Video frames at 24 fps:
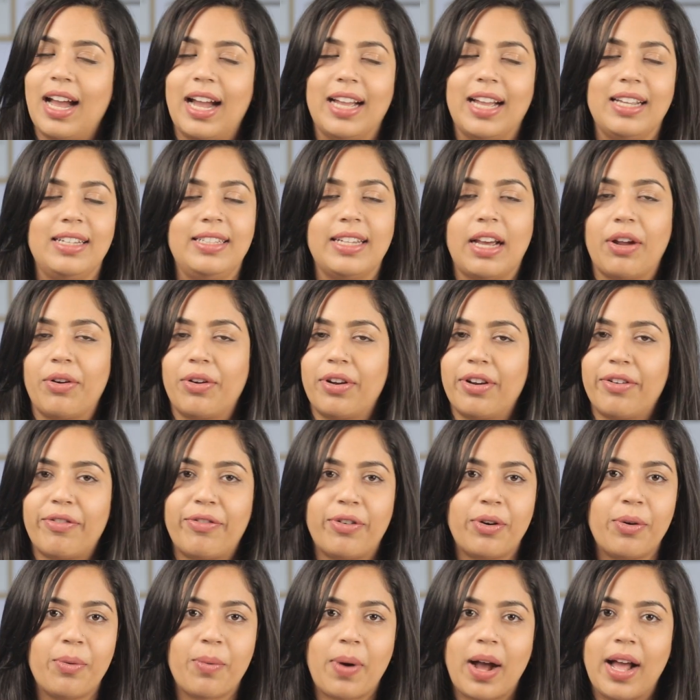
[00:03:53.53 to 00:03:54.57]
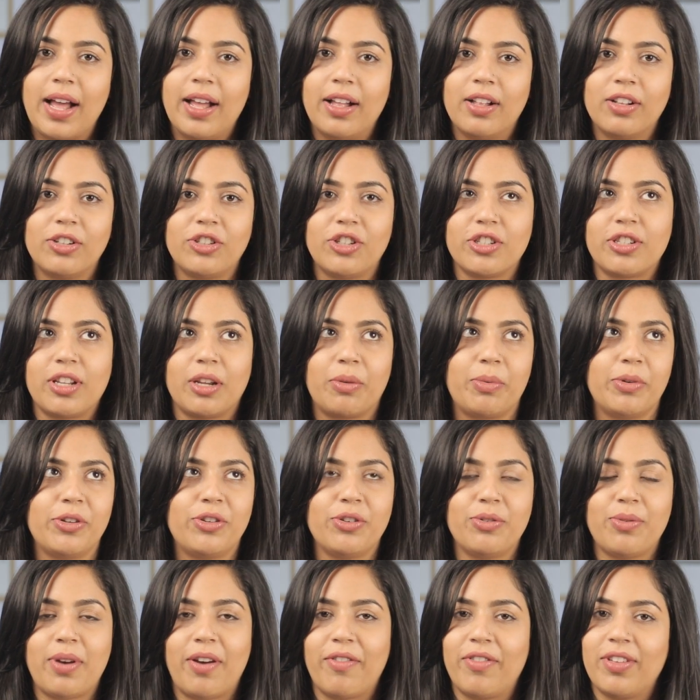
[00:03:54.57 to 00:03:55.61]
I doubted it for a while, just like we
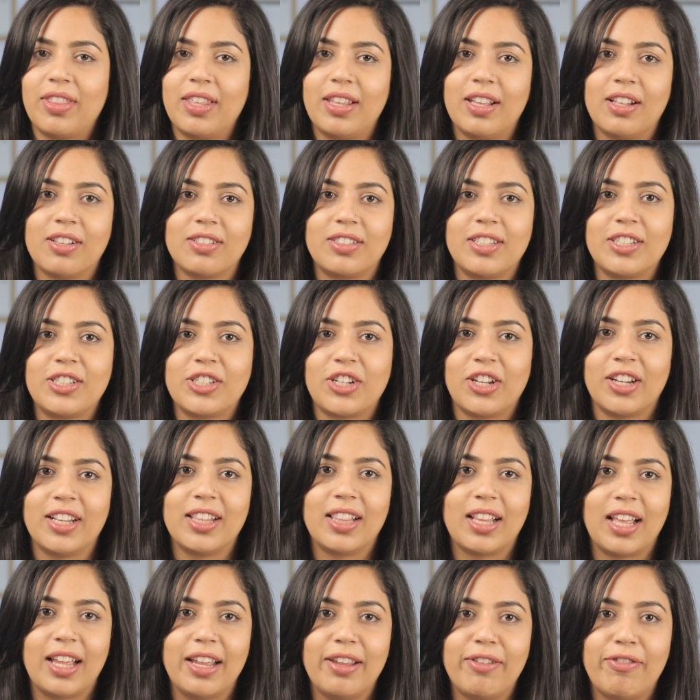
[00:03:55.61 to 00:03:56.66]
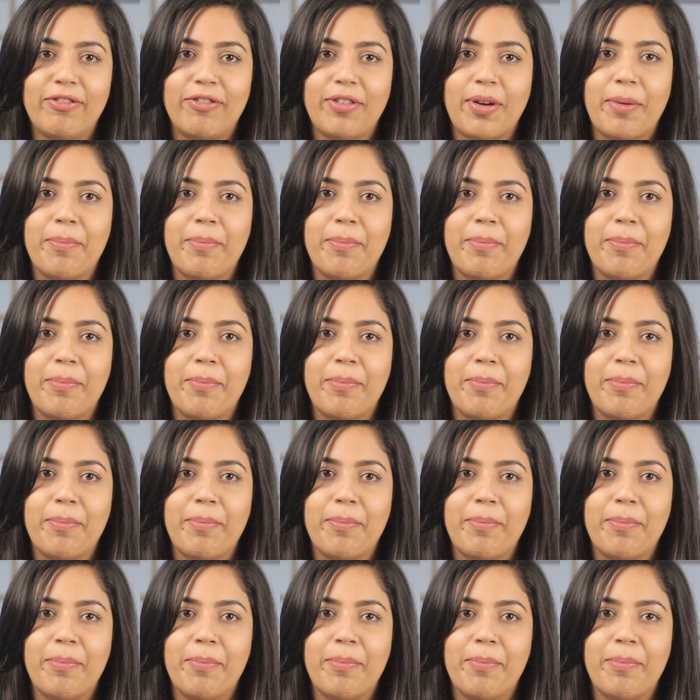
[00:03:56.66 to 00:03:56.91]
do everything else that's good in life,